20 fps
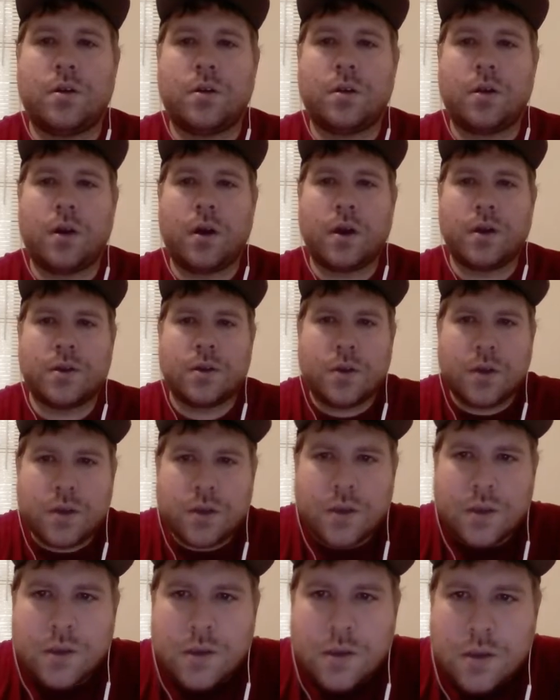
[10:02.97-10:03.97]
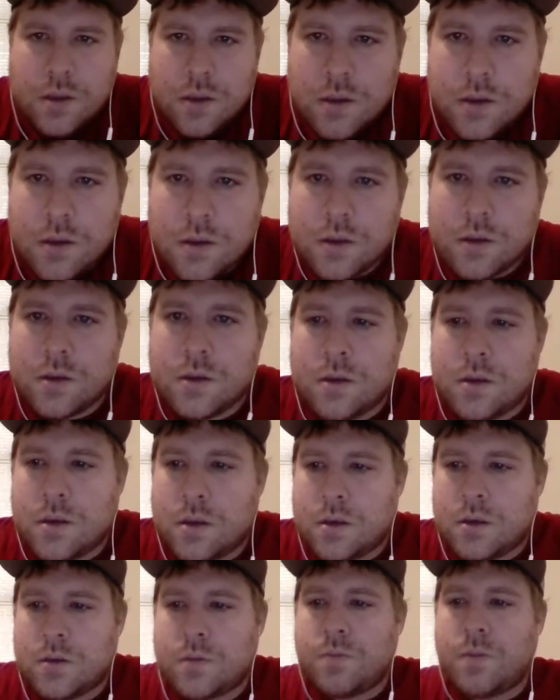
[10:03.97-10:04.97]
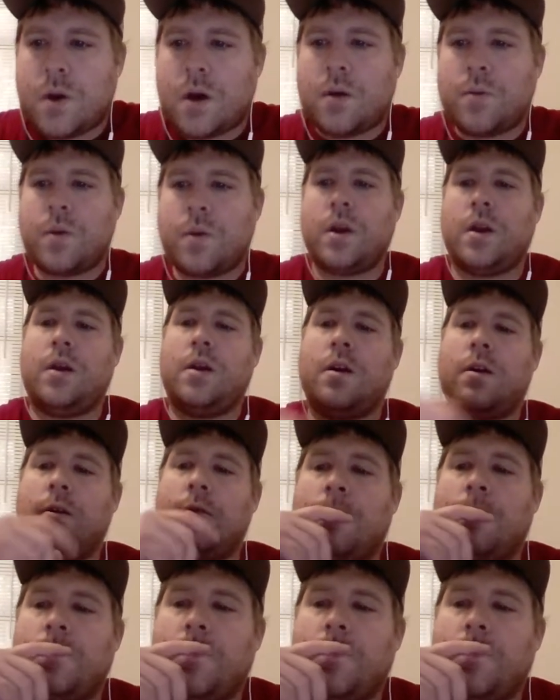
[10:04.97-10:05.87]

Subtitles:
alright, so this is mom right here.